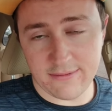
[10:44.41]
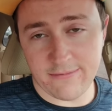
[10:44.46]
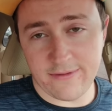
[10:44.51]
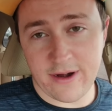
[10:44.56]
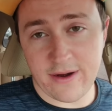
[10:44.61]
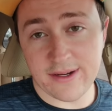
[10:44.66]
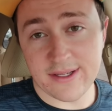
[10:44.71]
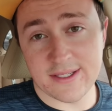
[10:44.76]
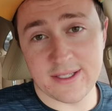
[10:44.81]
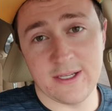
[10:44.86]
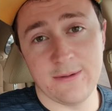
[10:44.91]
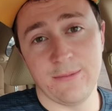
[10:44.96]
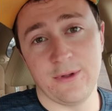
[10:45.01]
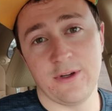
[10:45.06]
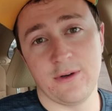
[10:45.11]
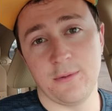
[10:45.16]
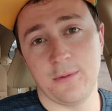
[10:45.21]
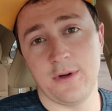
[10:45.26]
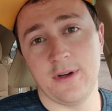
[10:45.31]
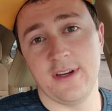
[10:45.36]
a very
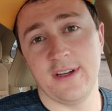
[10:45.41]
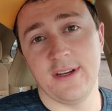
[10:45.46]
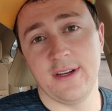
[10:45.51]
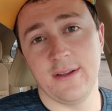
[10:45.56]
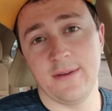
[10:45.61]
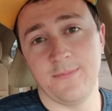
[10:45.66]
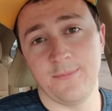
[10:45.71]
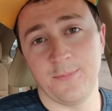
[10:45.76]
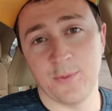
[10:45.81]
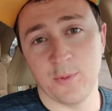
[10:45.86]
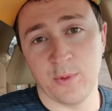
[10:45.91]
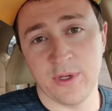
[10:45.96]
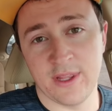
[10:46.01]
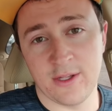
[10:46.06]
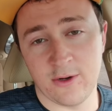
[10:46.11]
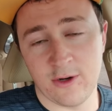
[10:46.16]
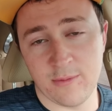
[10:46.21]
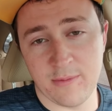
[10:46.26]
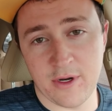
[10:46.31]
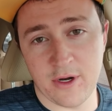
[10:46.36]
similar one with
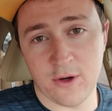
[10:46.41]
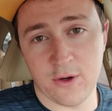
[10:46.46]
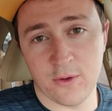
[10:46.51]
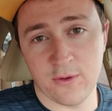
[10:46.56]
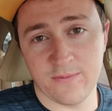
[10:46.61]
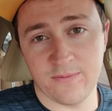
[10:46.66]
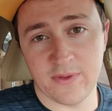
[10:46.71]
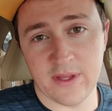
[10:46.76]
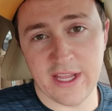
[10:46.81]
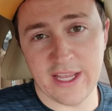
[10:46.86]
the remote